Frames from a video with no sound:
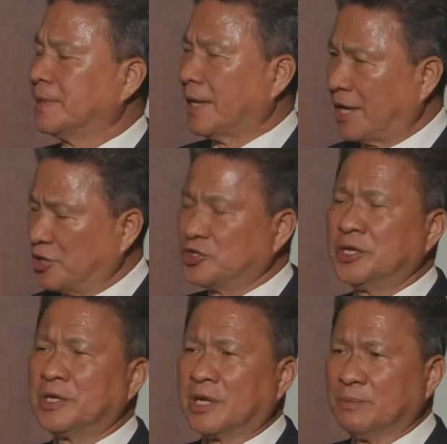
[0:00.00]

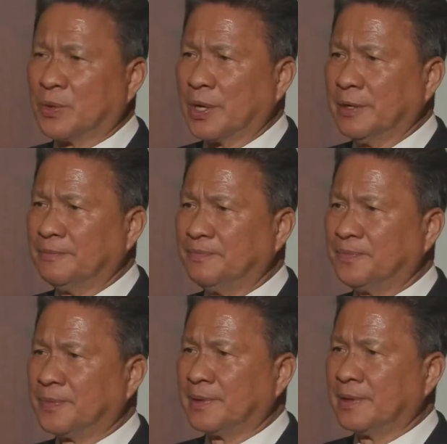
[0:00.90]
energy in Cambodia.
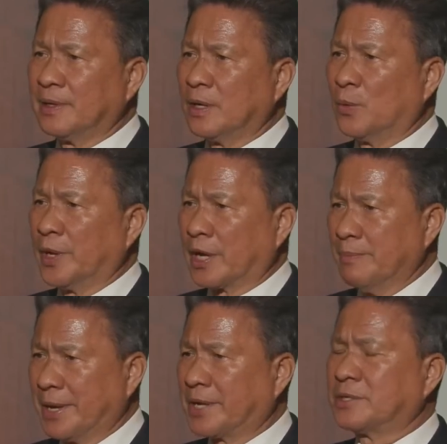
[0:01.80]
We
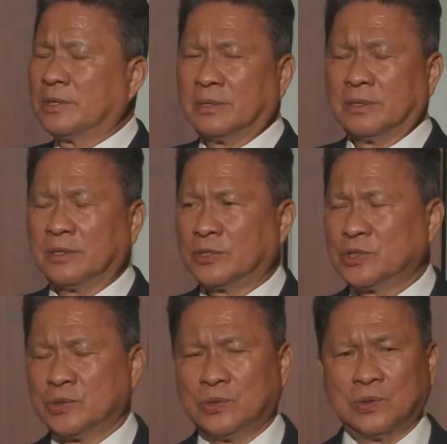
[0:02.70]
committed
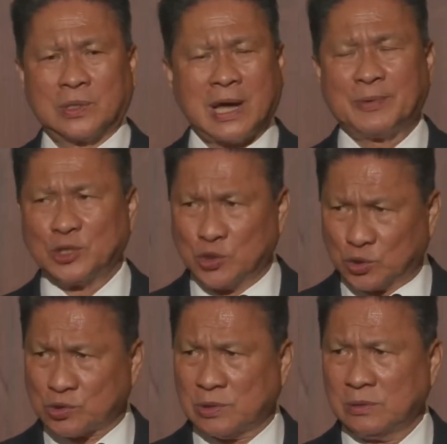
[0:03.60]
to carbon
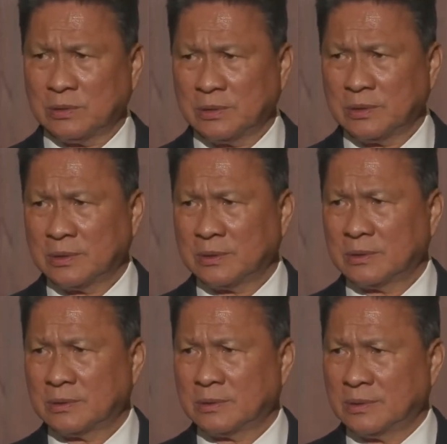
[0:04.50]
neutral
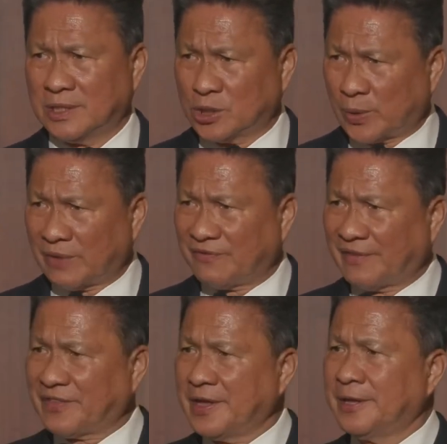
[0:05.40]
in
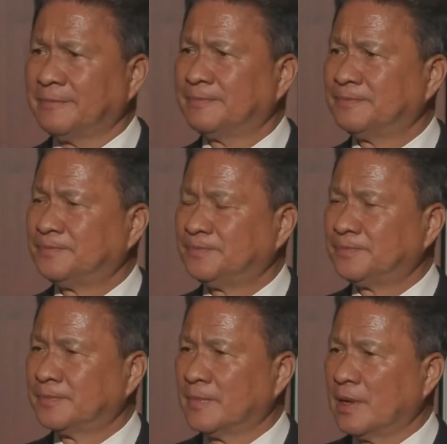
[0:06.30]
2050.
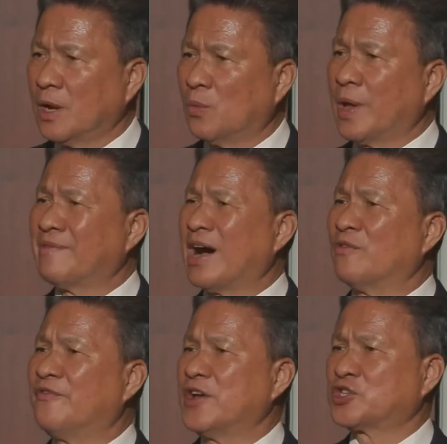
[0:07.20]
We have
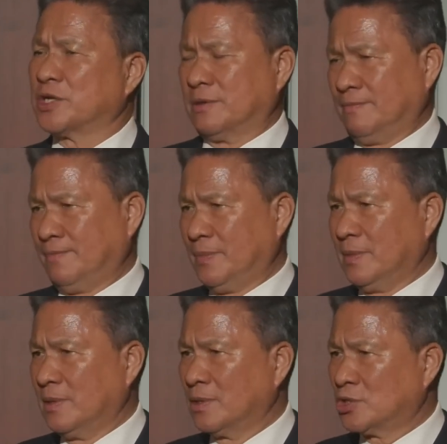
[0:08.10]
our vision
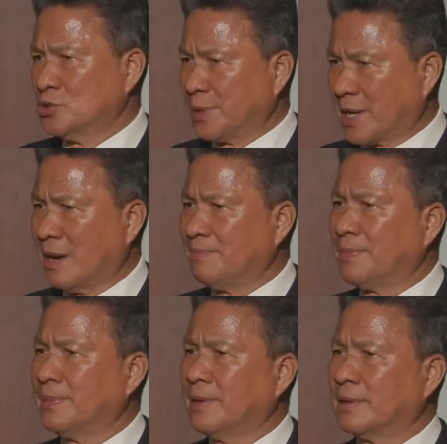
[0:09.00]
to
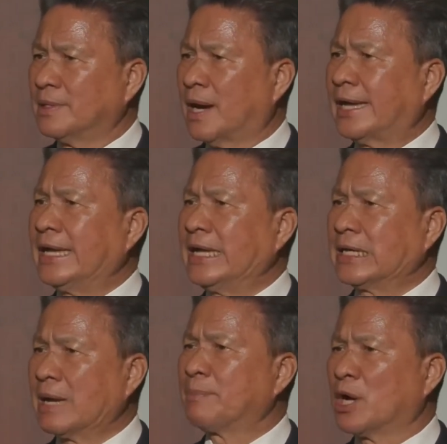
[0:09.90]
become the high
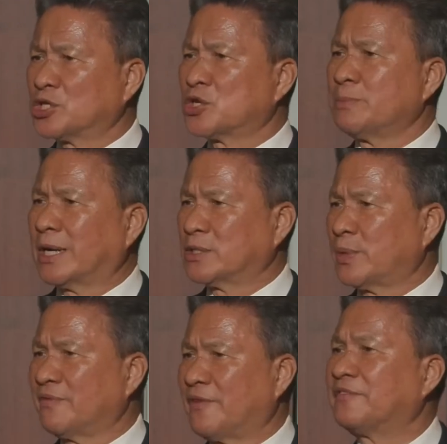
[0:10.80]
income country by
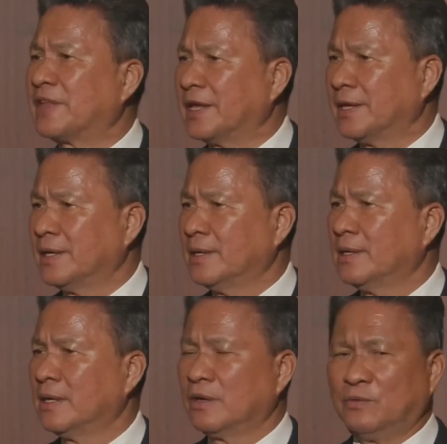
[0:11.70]
2050.
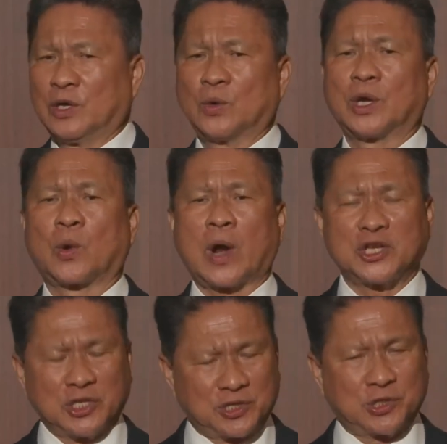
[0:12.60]
We're going to
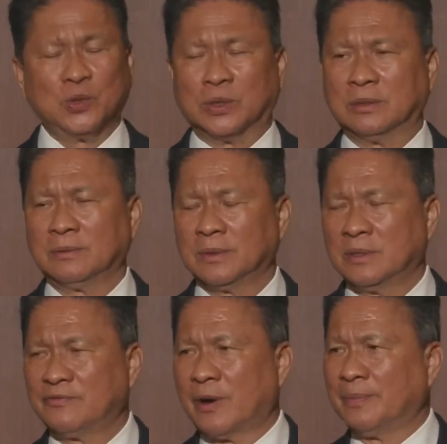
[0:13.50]
graduate soon
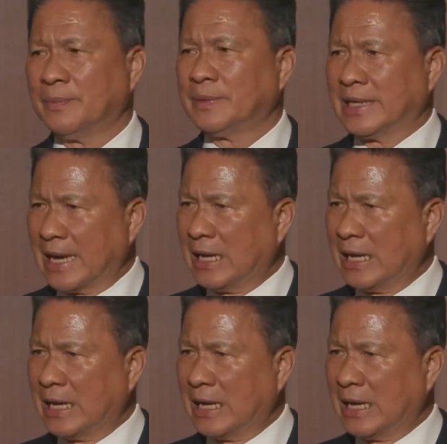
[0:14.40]
from the